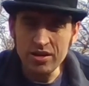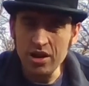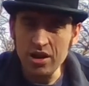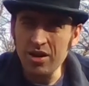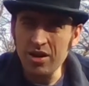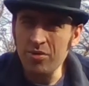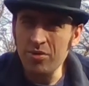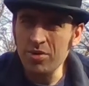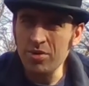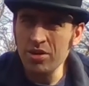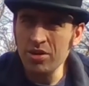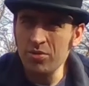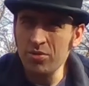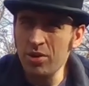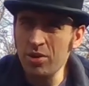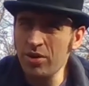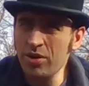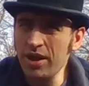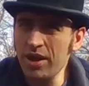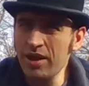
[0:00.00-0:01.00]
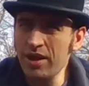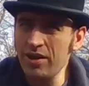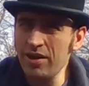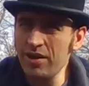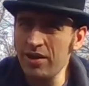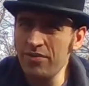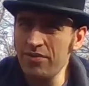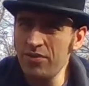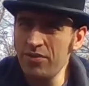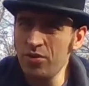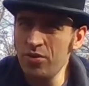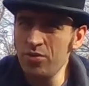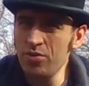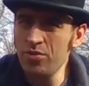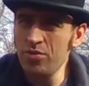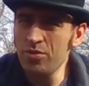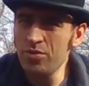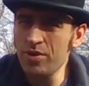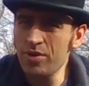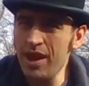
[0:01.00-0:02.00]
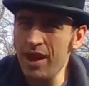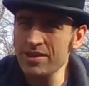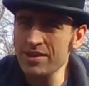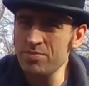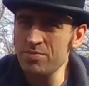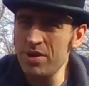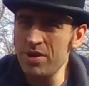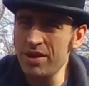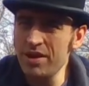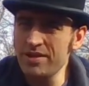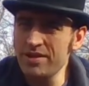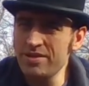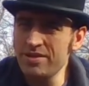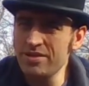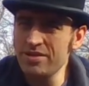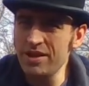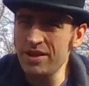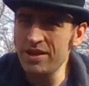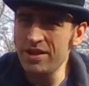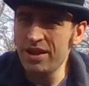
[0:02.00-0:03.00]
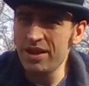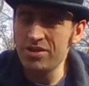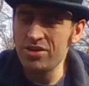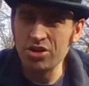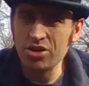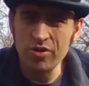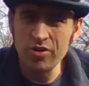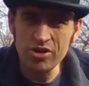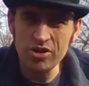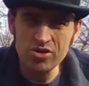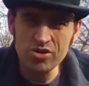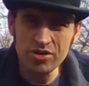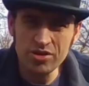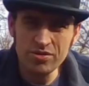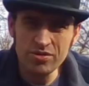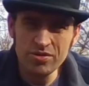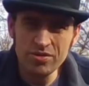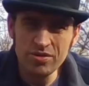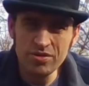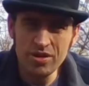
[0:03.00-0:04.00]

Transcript: We're looking at a few last-minute integration